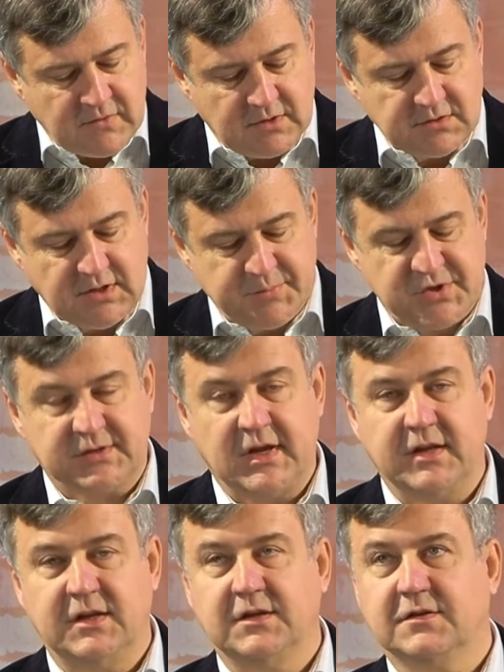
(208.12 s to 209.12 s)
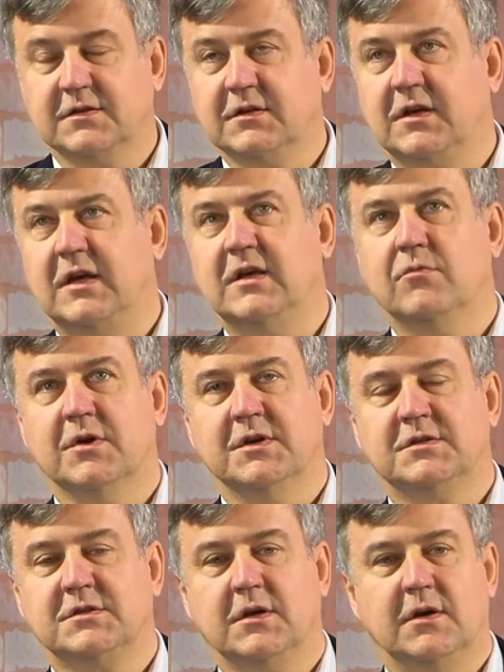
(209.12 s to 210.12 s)
Subject headings and
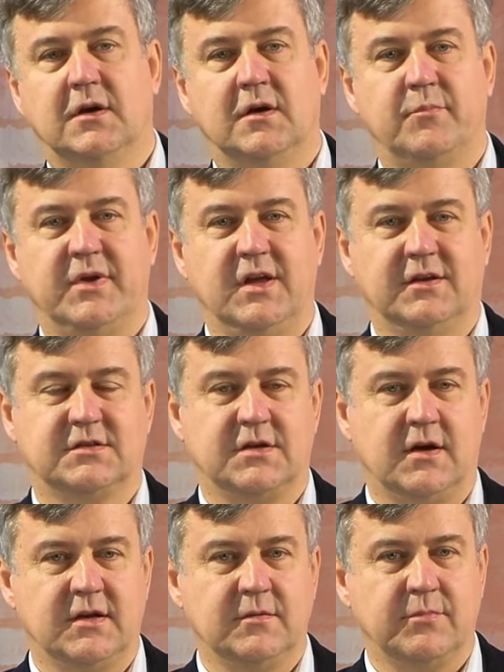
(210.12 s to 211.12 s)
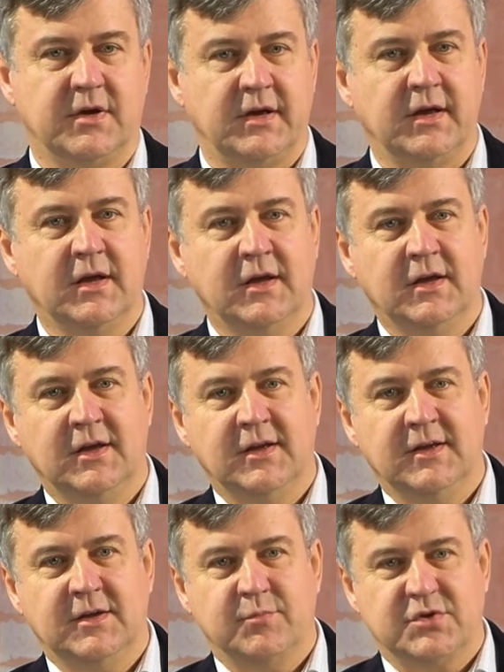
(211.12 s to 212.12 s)
keywords are being assigned by
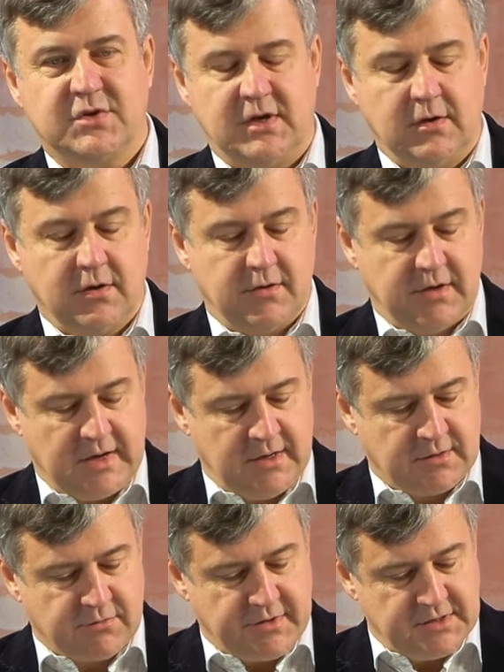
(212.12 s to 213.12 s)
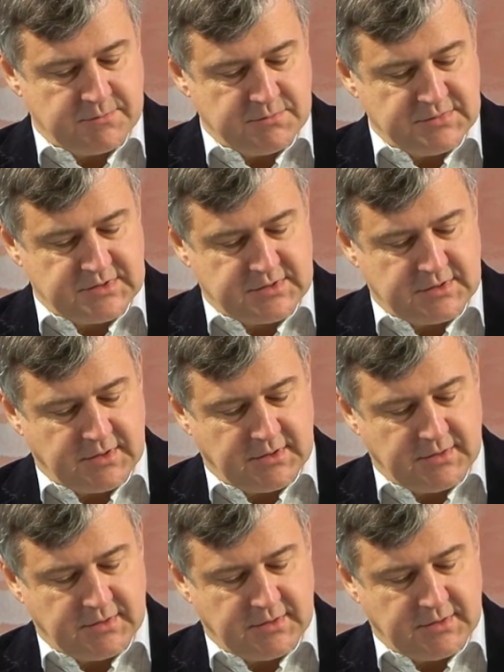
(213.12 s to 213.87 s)
machine learning algorithms.